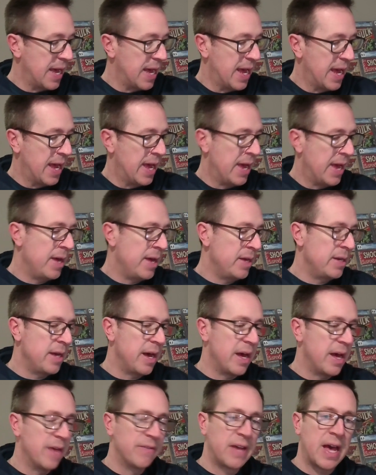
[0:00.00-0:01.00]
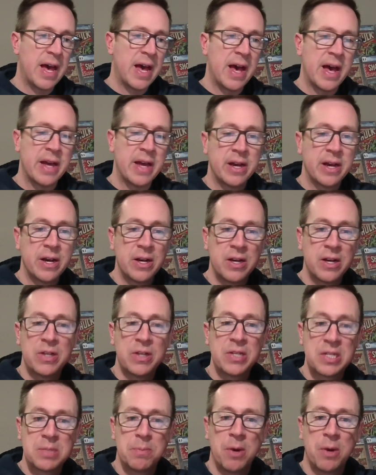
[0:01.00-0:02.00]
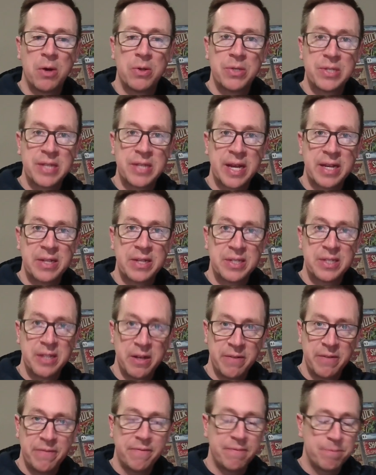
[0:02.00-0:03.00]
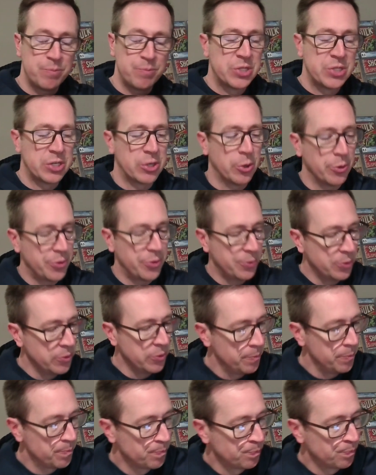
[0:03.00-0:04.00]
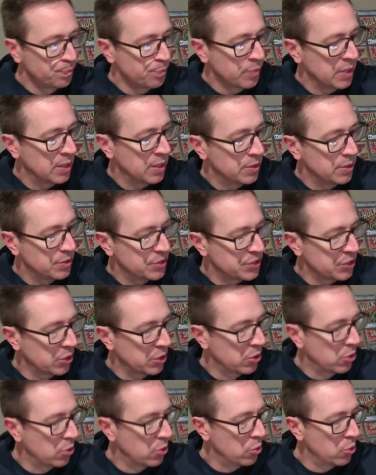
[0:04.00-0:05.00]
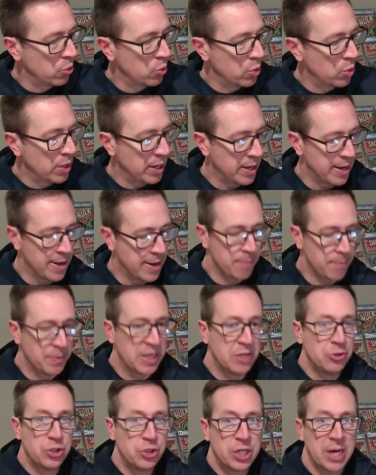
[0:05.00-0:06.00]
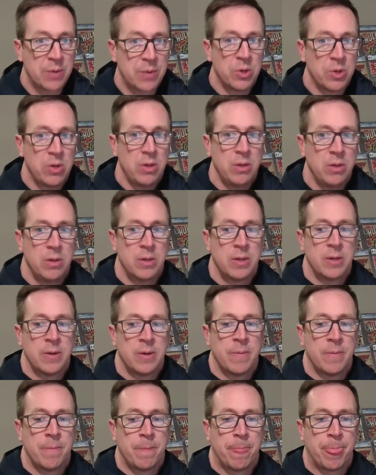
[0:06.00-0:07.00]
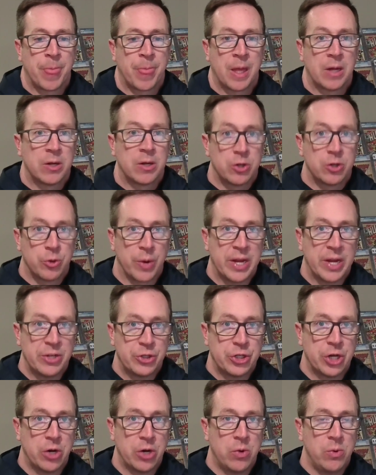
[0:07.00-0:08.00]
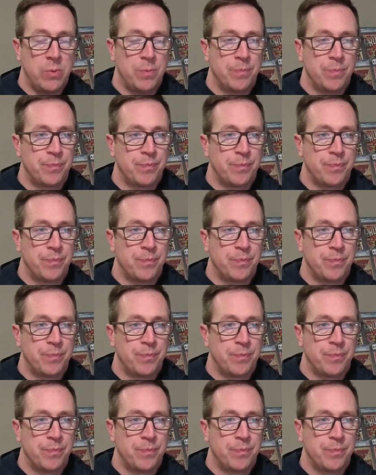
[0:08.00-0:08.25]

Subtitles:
and I've got a small stack of stuff to go through. So, in general, great show.